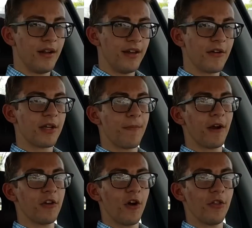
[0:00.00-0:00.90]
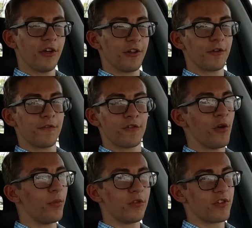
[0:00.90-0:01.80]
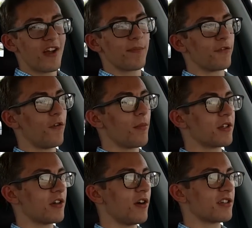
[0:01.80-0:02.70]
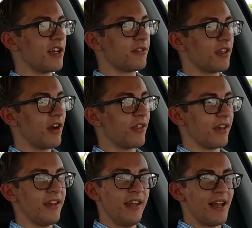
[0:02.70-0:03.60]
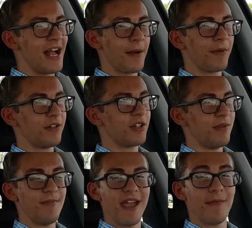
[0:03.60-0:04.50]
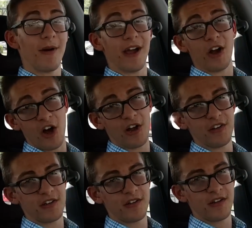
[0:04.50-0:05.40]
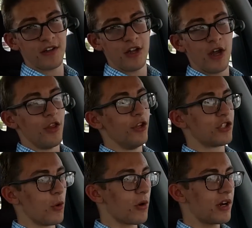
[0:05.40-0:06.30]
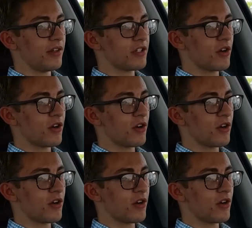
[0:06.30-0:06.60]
Now compared to all the other front-wheel drive performance cars out there that happen to be made by Honda, the torque in this